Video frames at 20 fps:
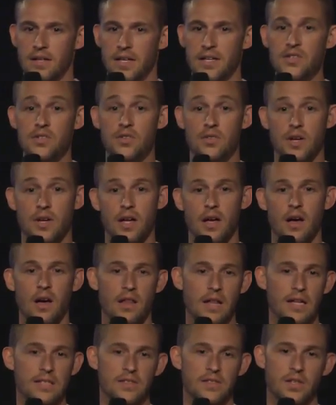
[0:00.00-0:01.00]
History.
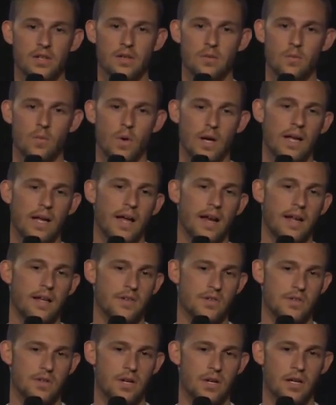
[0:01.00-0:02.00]
Oh, that's good. What kind of
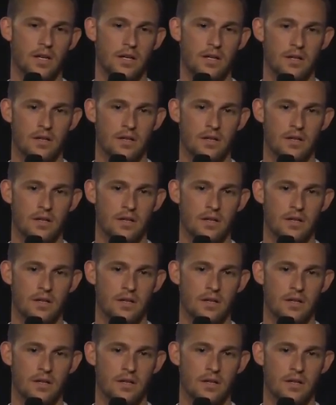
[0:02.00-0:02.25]
history?